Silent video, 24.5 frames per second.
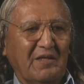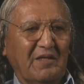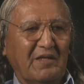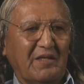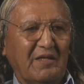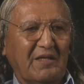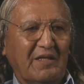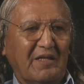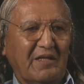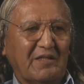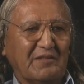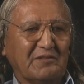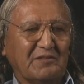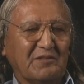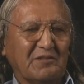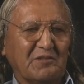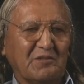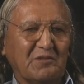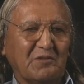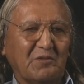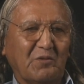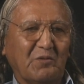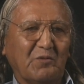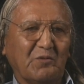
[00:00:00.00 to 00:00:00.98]
And as the
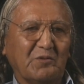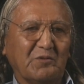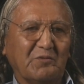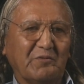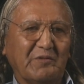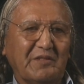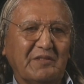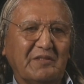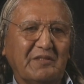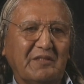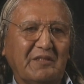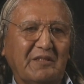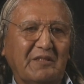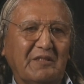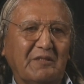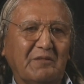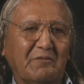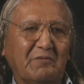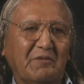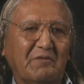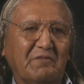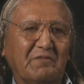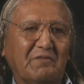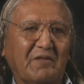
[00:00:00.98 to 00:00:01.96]
snows
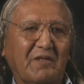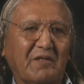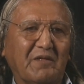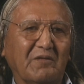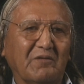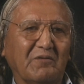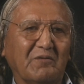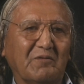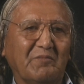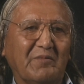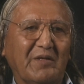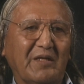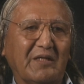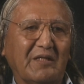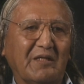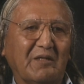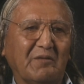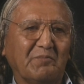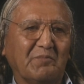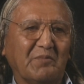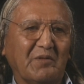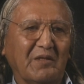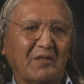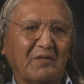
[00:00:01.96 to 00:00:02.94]
receded, we followed back
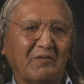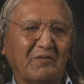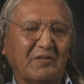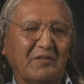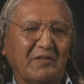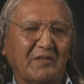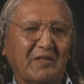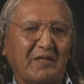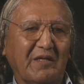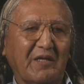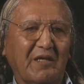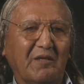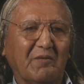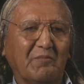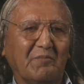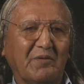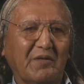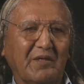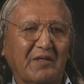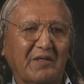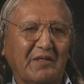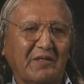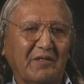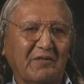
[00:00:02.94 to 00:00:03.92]
up clear into the
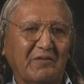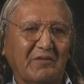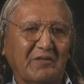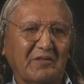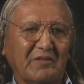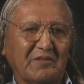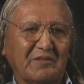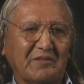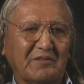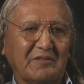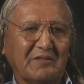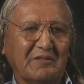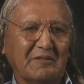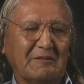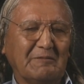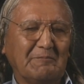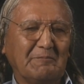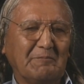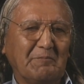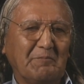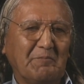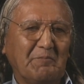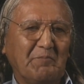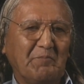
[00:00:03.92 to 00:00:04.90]
alpine areas,
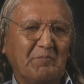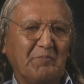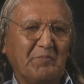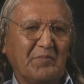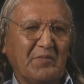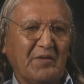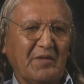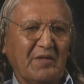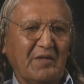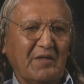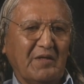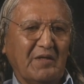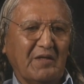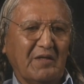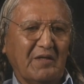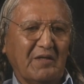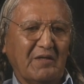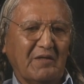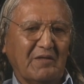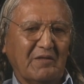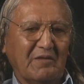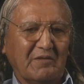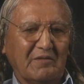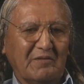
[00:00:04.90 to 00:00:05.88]

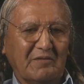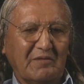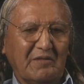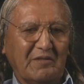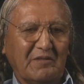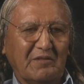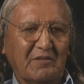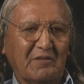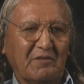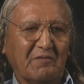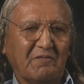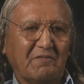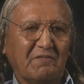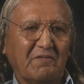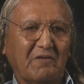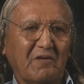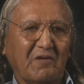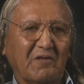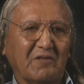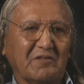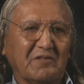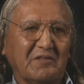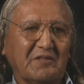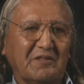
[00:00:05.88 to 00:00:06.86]
uh, into the
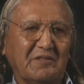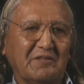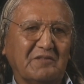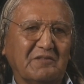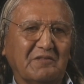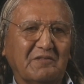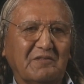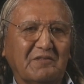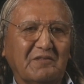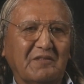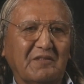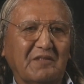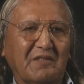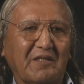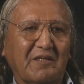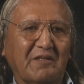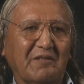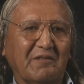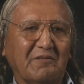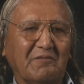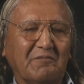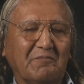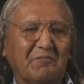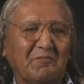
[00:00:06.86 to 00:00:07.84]
fall season, and
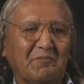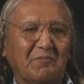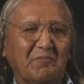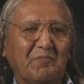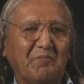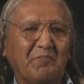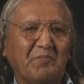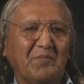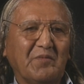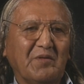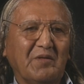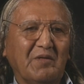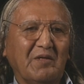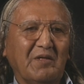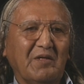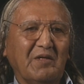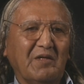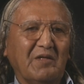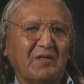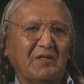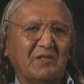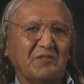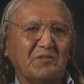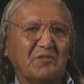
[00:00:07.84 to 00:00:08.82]
then
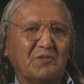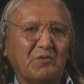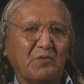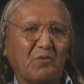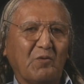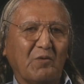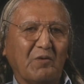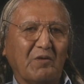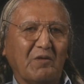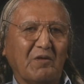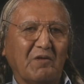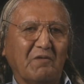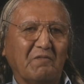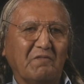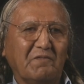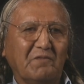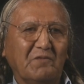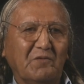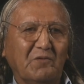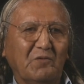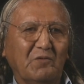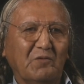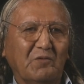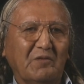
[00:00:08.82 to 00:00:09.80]
storing our
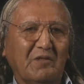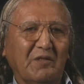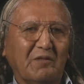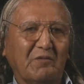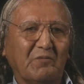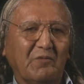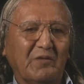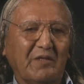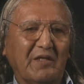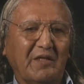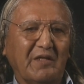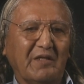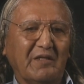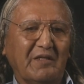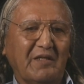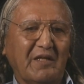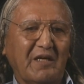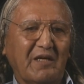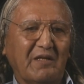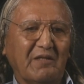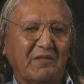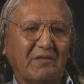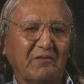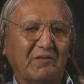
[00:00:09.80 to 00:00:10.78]
food that we had
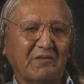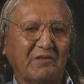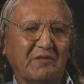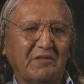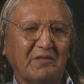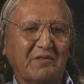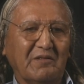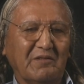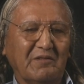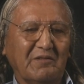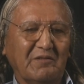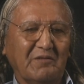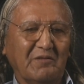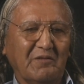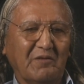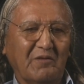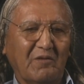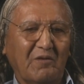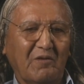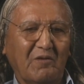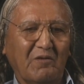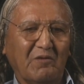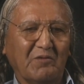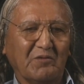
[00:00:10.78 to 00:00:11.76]
gathered
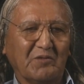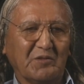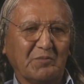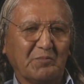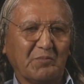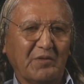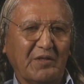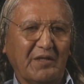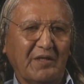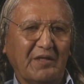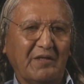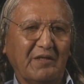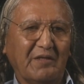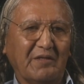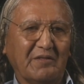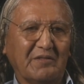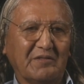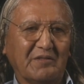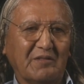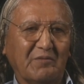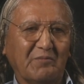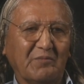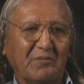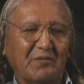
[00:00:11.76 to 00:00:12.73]
all spring and
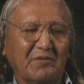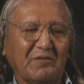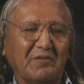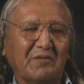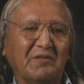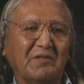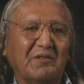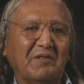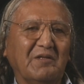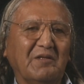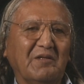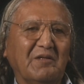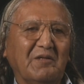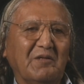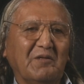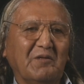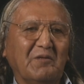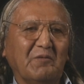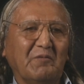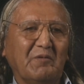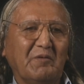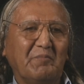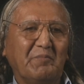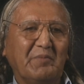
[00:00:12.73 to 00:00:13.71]
summer.
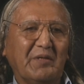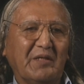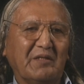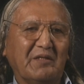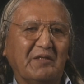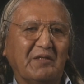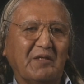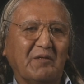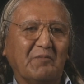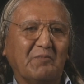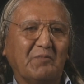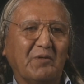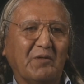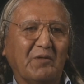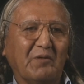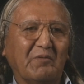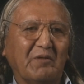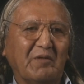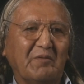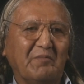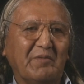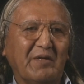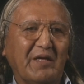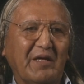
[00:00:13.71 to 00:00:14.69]
We picked it up on the
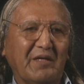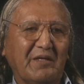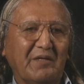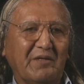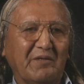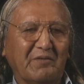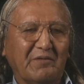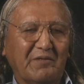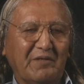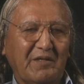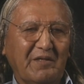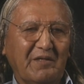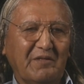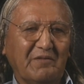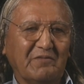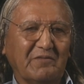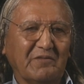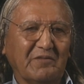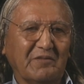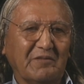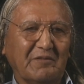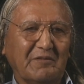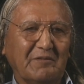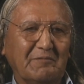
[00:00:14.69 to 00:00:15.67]
way back here to
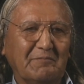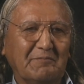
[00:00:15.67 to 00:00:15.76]
Hanford.